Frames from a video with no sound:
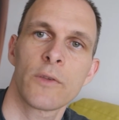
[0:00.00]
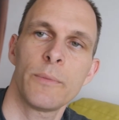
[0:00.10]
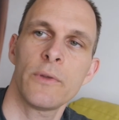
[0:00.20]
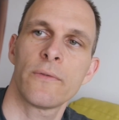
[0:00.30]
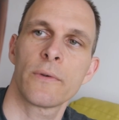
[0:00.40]

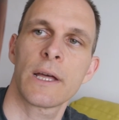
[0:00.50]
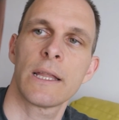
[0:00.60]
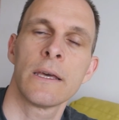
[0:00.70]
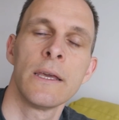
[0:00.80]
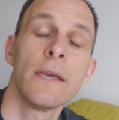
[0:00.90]
beautiful
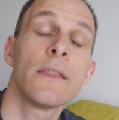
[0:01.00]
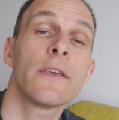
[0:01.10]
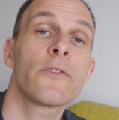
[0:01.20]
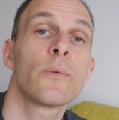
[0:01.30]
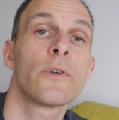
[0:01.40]
colour.
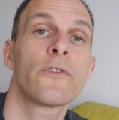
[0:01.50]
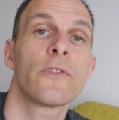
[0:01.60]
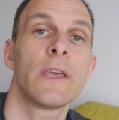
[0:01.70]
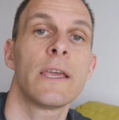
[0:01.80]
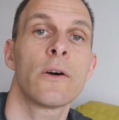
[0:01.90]
This was
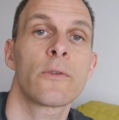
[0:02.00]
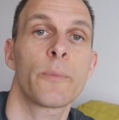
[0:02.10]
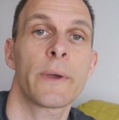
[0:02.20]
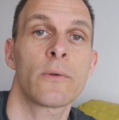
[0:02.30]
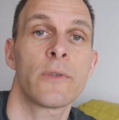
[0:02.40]
the Old
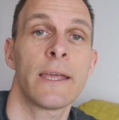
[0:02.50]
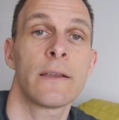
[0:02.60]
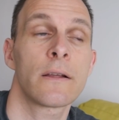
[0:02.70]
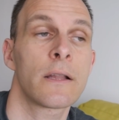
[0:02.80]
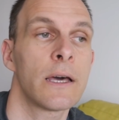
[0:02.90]
Speckled
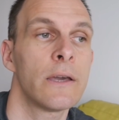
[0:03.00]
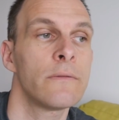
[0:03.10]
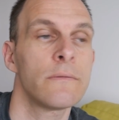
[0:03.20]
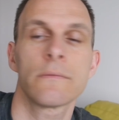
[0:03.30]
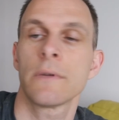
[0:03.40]
Hen
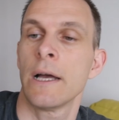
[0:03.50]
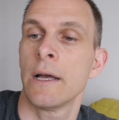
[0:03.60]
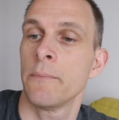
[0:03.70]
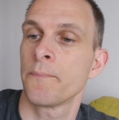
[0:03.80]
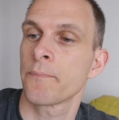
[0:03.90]
clone,
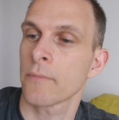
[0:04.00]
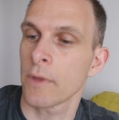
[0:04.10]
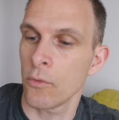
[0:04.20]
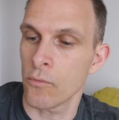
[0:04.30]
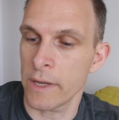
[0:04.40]

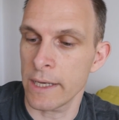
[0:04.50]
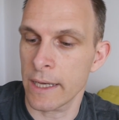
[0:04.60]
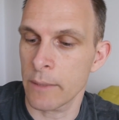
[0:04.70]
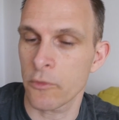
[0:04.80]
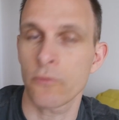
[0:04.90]

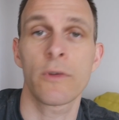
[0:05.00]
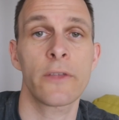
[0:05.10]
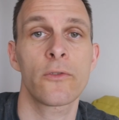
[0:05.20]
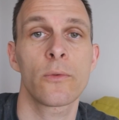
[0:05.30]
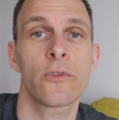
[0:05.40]
renamed
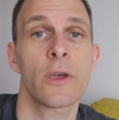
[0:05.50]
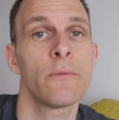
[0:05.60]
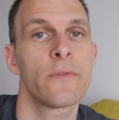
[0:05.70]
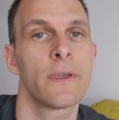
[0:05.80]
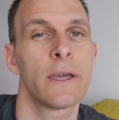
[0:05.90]
Restall's
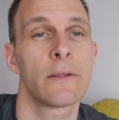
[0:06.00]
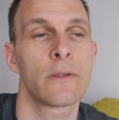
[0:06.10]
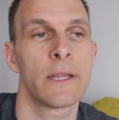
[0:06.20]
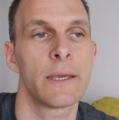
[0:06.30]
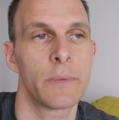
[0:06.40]
Home for the
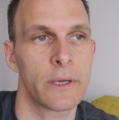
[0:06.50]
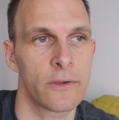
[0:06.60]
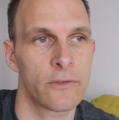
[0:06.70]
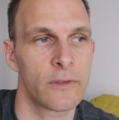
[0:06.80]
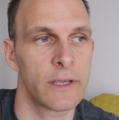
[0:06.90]
Elderly
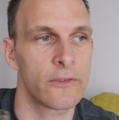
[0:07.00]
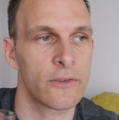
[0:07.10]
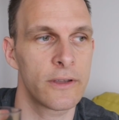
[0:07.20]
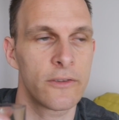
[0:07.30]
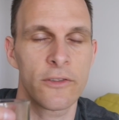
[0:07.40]
because it's
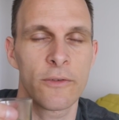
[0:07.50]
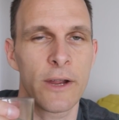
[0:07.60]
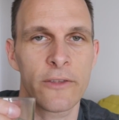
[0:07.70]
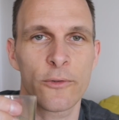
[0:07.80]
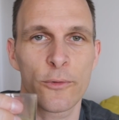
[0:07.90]
going to the
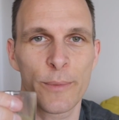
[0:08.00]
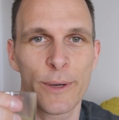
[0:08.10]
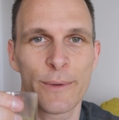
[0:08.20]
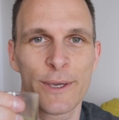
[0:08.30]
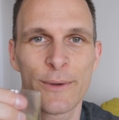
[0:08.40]
Restall's
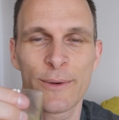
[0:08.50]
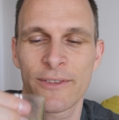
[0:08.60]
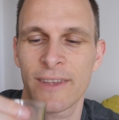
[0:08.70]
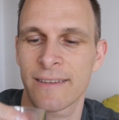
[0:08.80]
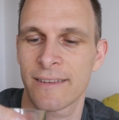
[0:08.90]
barbecue
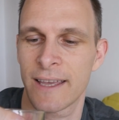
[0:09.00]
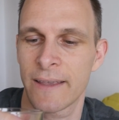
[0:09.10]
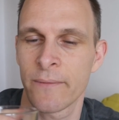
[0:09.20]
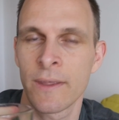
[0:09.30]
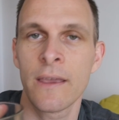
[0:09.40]
on
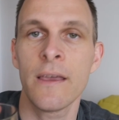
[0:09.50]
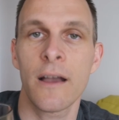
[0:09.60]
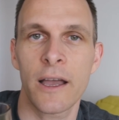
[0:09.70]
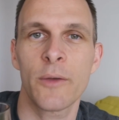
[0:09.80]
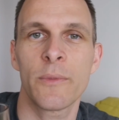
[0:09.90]
Saturday.
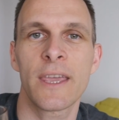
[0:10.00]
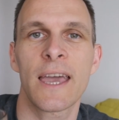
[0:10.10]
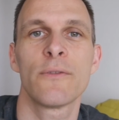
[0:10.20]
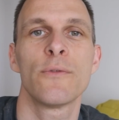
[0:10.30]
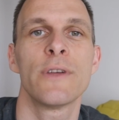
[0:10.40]
I hope that you
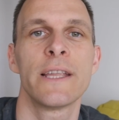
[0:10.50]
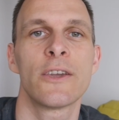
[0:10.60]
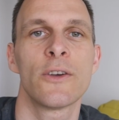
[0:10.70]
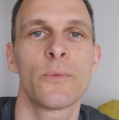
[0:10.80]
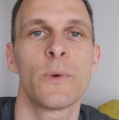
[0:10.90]
have a really
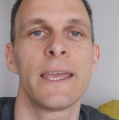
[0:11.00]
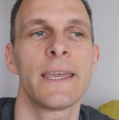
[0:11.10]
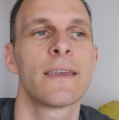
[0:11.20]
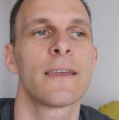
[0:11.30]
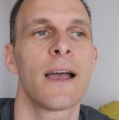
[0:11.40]
good
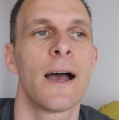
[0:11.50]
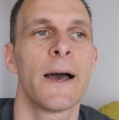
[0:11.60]
week.